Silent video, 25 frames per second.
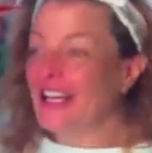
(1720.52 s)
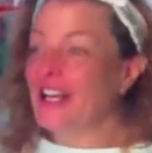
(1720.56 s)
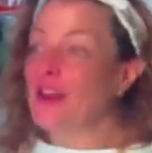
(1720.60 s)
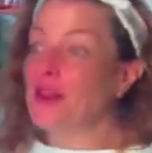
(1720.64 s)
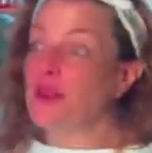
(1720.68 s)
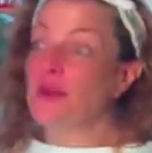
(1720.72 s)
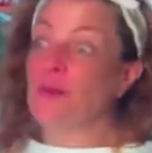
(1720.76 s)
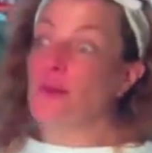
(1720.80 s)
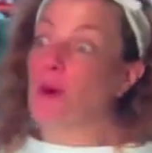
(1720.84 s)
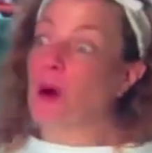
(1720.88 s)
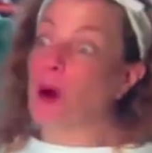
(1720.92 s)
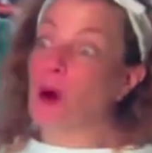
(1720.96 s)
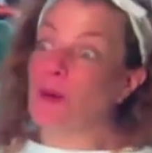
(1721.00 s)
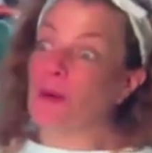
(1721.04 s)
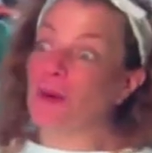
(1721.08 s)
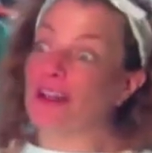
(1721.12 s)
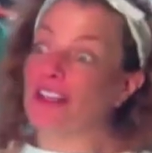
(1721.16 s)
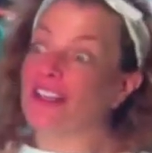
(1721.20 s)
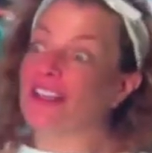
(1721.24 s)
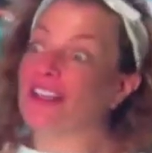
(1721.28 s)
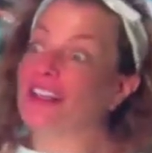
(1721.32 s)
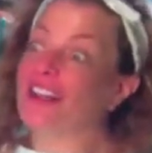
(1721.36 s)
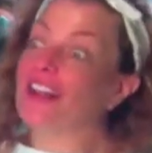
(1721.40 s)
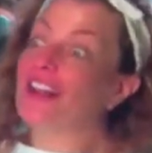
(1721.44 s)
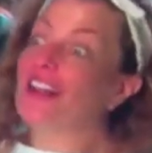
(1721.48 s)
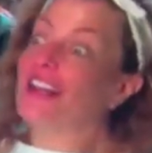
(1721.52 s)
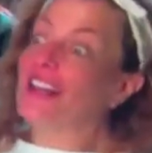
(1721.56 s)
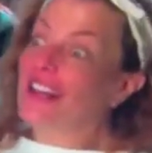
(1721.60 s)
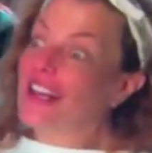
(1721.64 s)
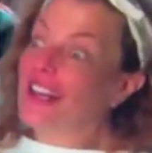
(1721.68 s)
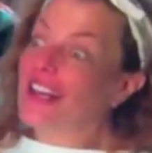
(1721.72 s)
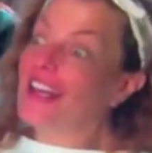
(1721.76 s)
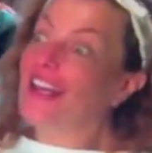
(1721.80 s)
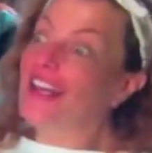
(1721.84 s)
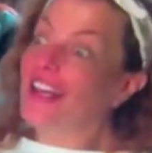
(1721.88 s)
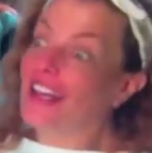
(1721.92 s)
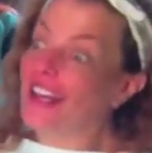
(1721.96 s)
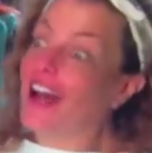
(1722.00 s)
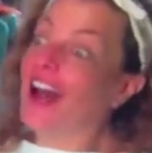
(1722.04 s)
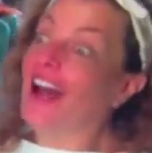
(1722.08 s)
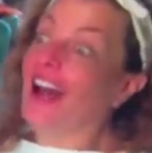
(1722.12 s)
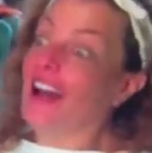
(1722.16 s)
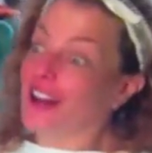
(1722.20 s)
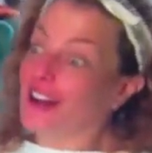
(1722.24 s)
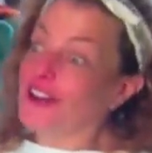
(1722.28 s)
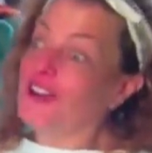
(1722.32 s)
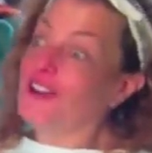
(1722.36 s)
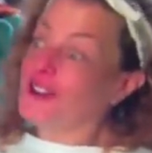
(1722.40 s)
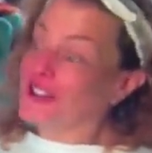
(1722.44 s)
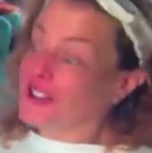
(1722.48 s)
no, I am God. I
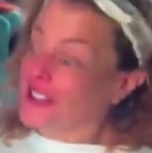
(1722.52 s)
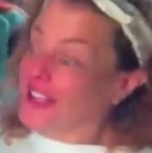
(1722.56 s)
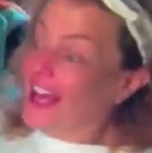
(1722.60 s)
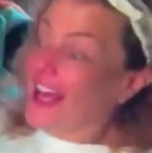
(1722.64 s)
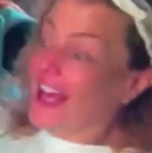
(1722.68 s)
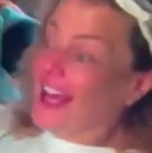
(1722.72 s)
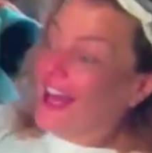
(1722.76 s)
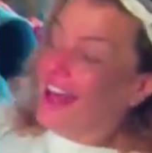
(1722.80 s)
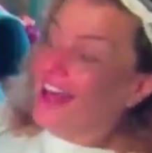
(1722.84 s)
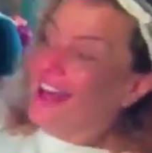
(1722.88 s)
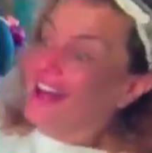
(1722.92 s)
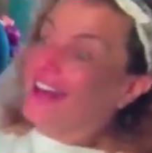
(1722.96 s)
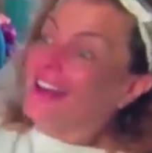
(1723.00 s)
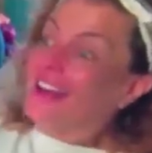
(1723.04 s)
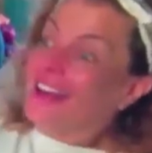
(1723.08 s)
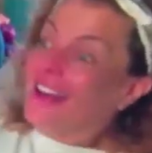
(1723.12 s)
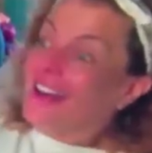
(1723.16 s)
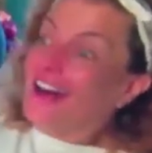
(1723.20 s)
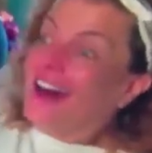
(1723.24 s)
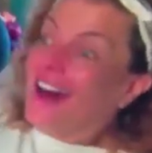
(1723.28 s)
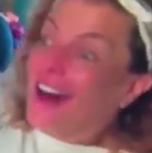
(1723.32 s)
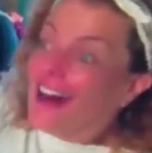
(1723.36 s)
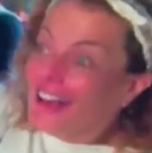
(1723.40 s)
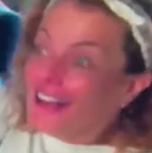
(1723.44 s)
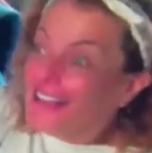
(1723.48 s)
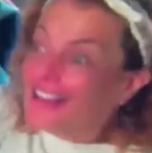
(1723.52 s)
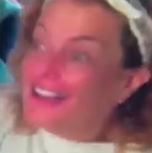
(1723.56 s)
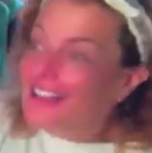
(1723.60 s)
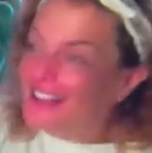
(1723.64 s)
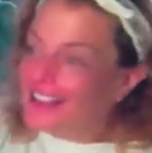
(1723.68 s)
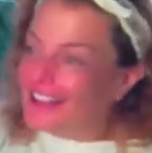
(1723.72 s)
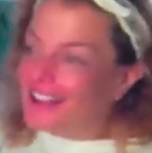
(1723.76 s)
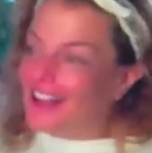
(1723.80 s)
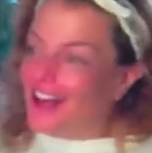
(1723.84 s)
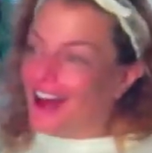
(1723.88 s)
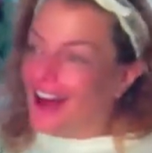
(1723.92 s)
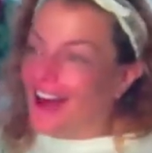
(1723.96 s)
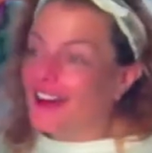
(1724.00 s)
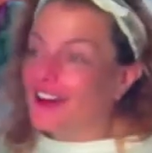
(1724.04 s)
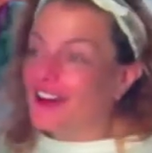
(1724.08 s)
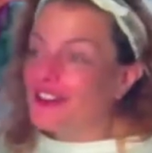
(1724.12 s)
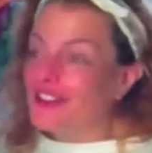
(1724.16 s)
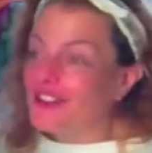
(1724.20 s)
understand. That is asking I, for it. I